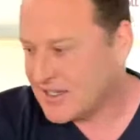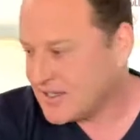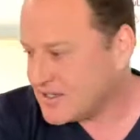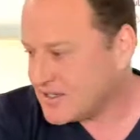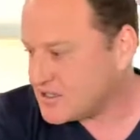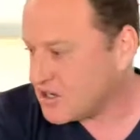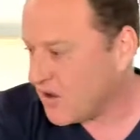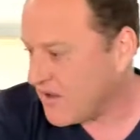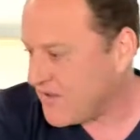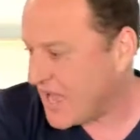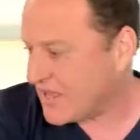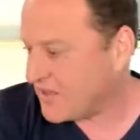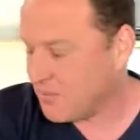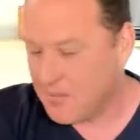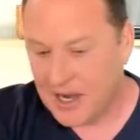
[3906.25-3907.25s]
So I've had
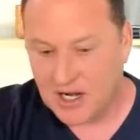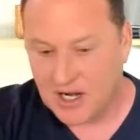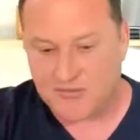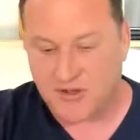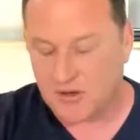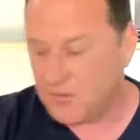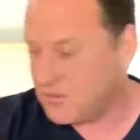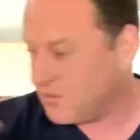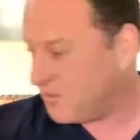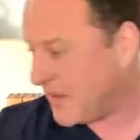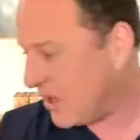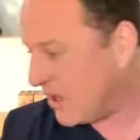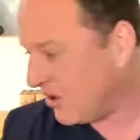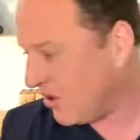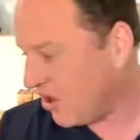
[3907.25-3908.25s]
the microphone
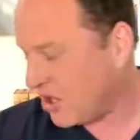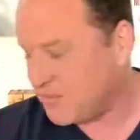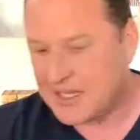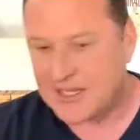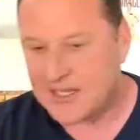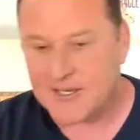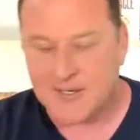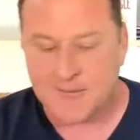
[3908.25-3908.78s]
bail on me,